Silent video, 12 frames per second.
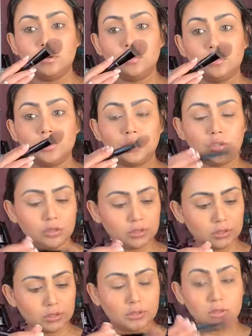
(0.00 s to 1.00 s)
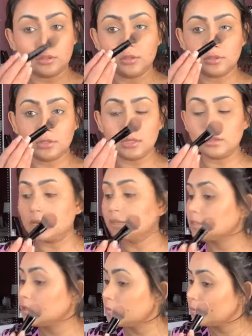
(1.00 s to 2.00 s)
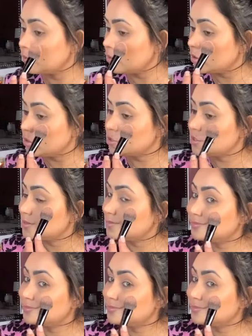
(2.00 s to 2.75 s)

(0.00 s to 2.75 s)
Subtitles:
what you call this, the synthetic brush.